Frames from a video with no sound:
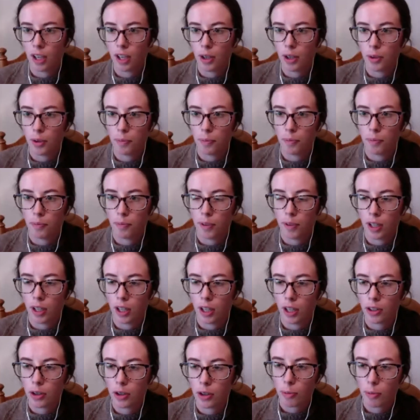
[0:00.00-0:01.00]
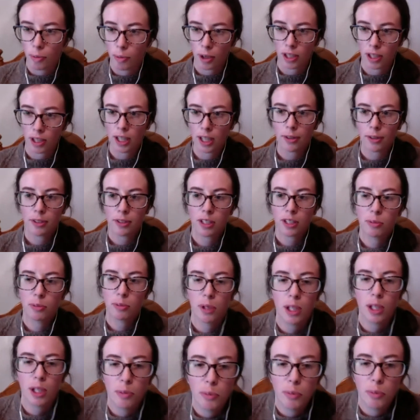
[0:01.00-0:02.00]
um, another one that was
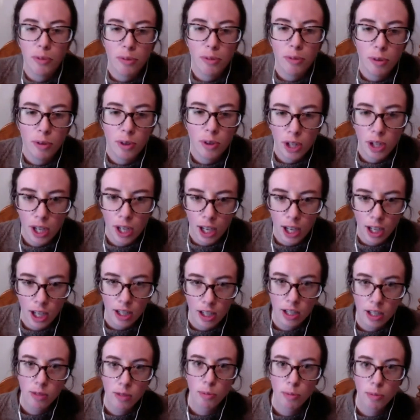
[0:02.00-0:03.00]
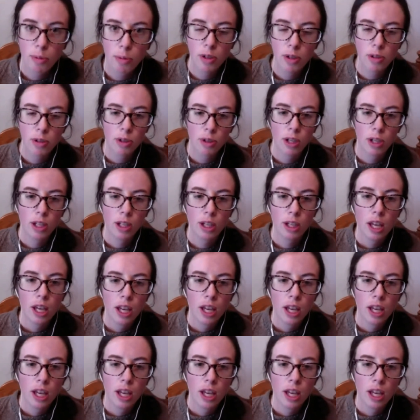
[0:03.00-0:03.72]
submitted beforehand, wondering